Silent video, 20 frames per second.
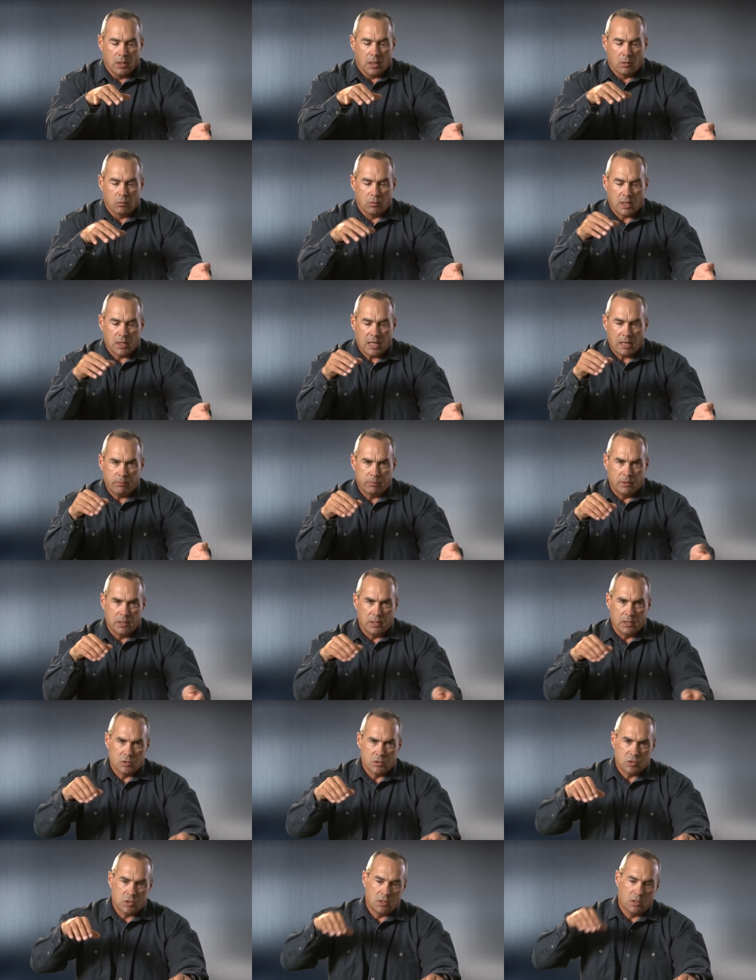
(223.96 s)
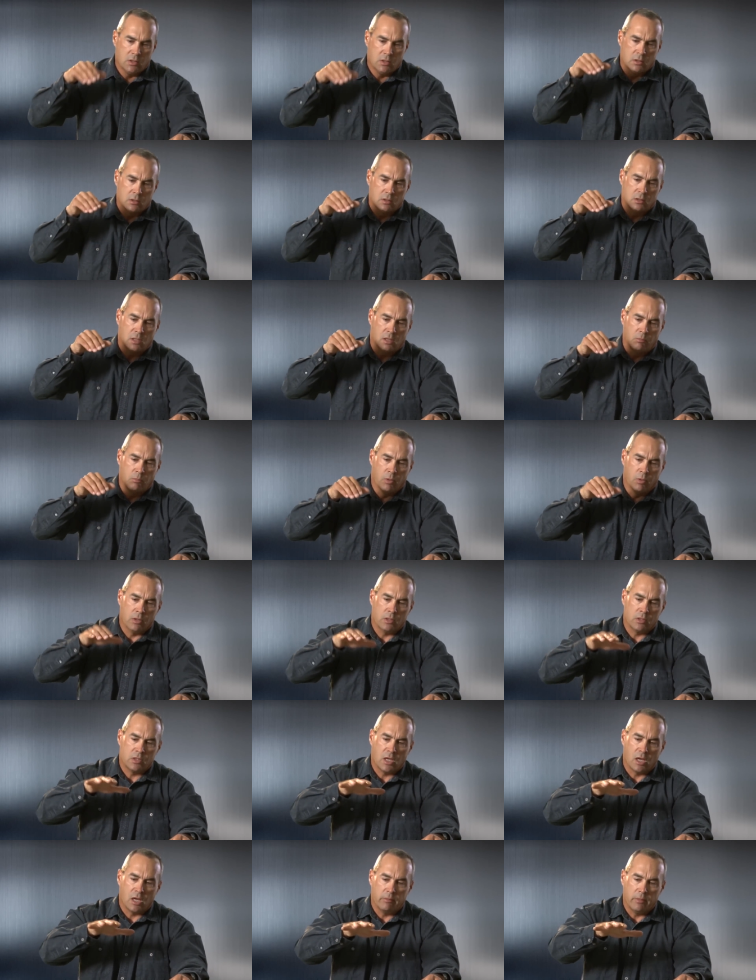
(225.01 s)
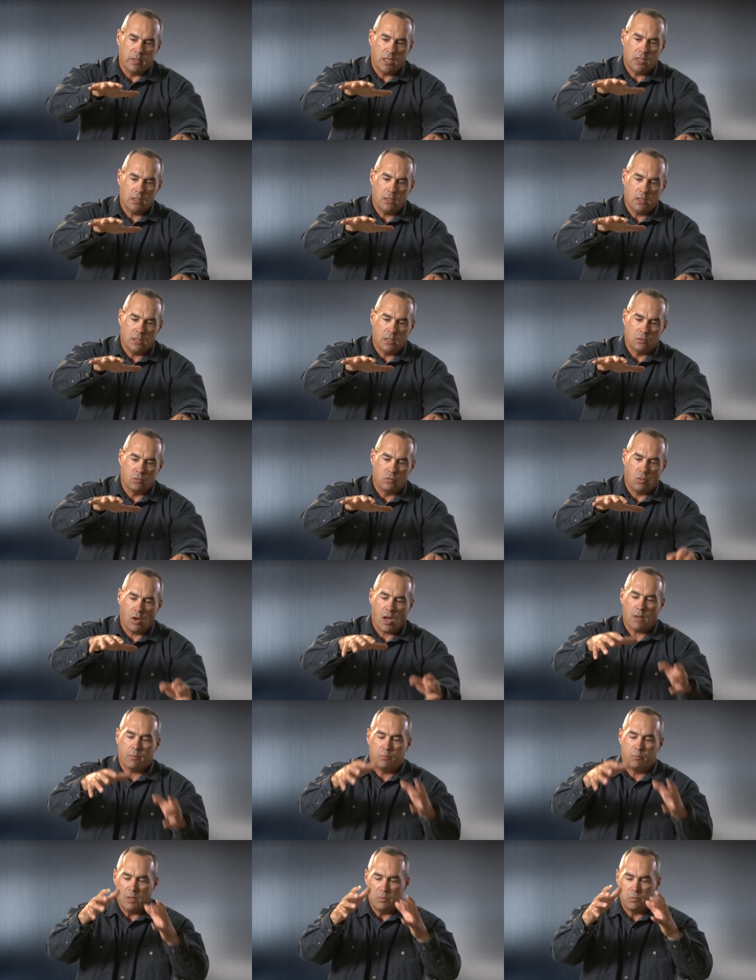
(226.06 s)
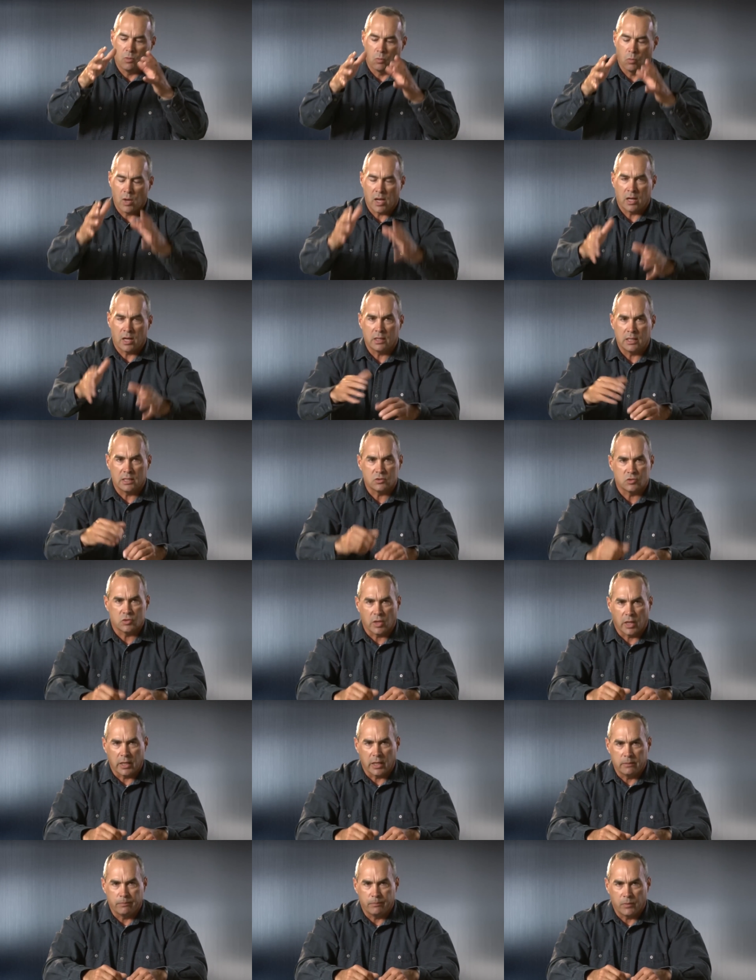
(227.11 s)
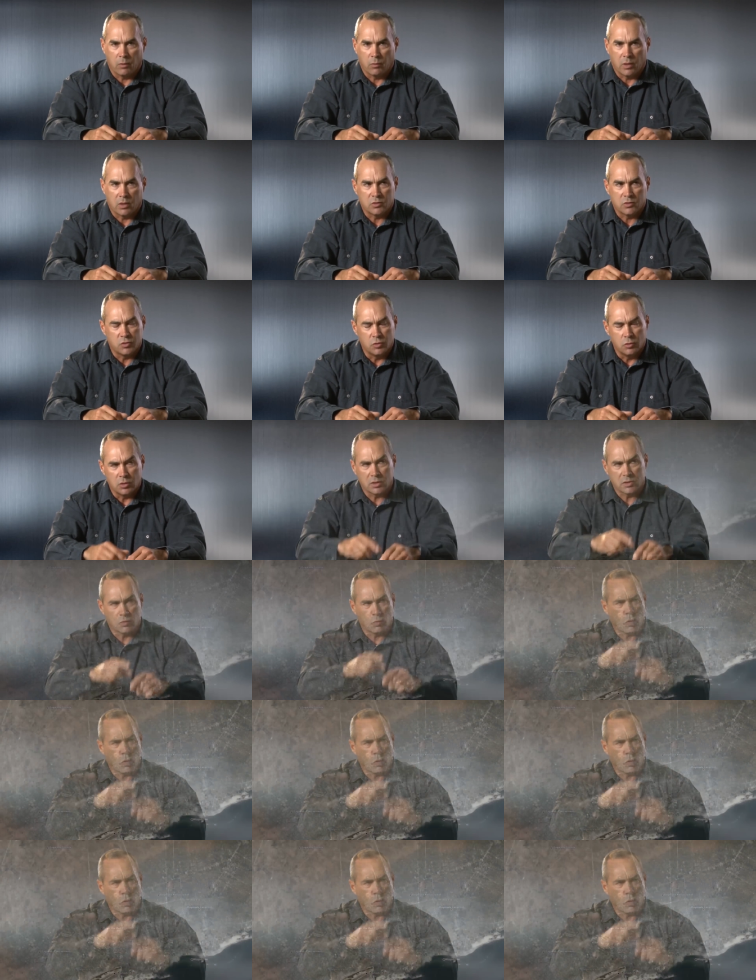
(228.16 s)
And what happened is a bird had come in and dropped people right on that site. And what I was doing, I was